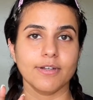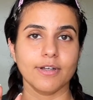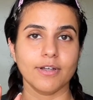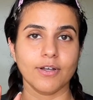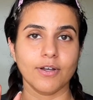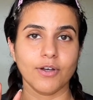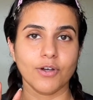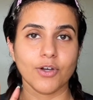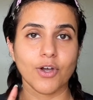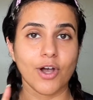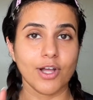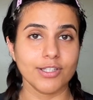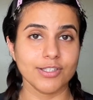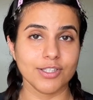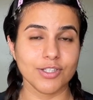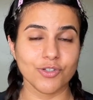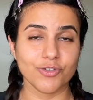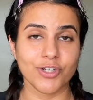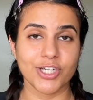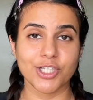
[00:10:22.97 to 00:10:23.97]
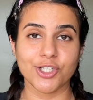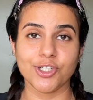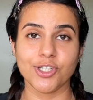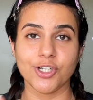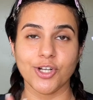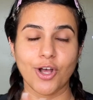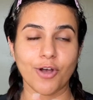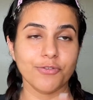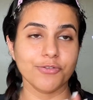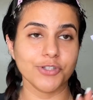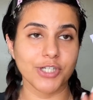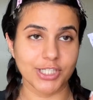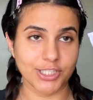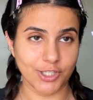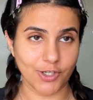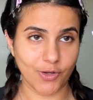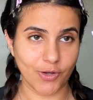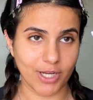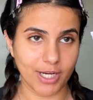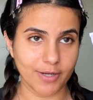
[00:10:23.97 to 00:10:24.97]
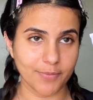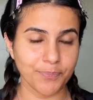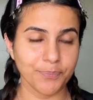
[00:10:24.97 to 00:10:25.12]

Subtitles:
concentration of tretinoin.